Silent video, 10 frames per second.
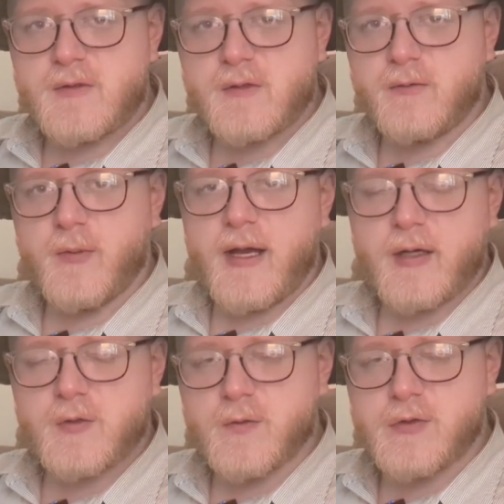to my
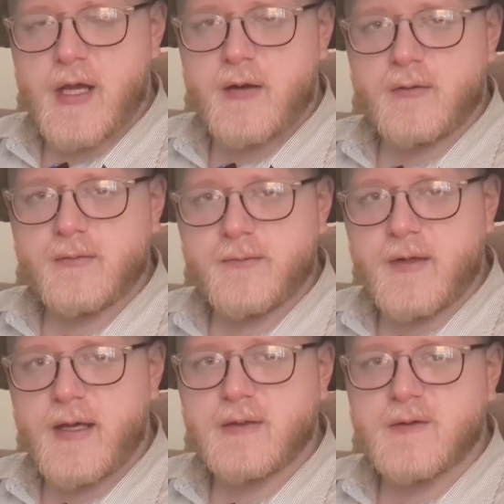actual channel
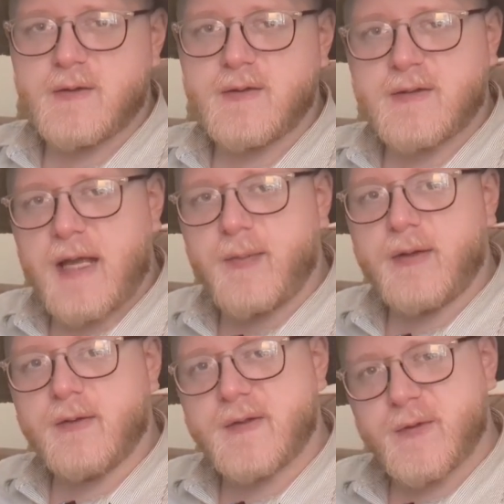yet, so you just type
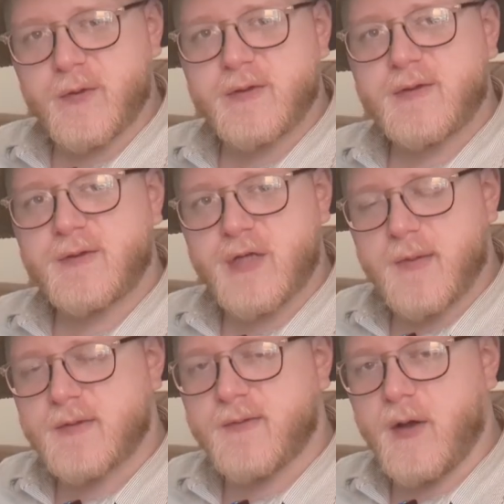in the source,
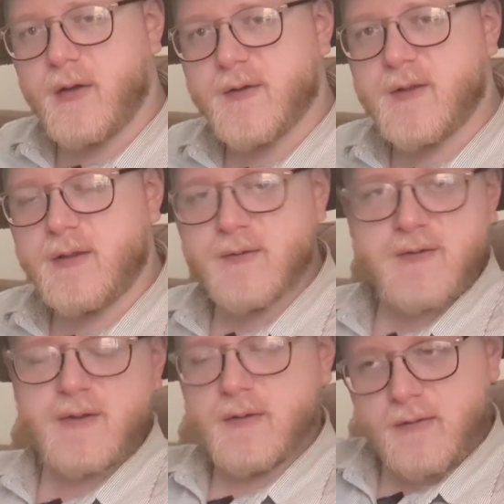James Falls, and you'll
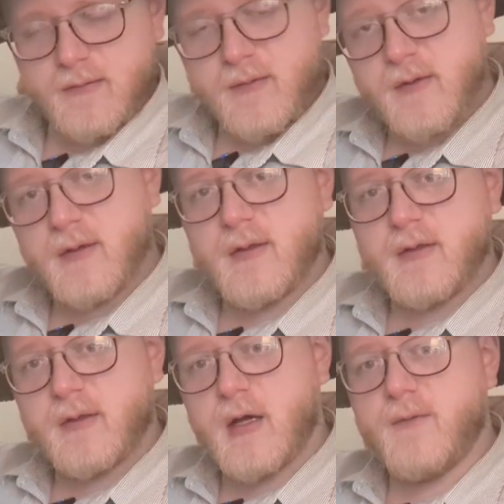see the
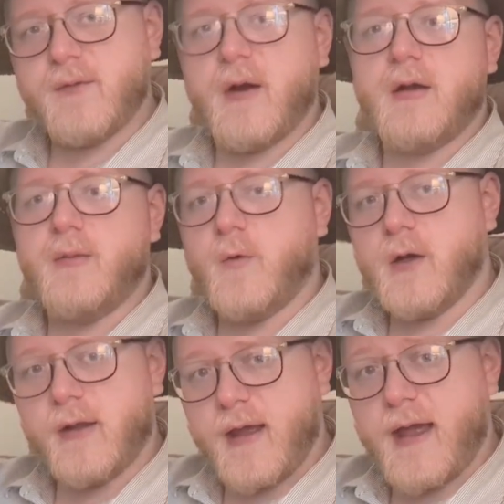cover art. I'm
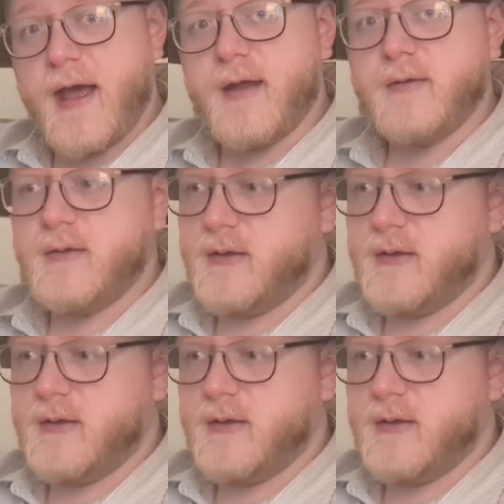wearing the hat.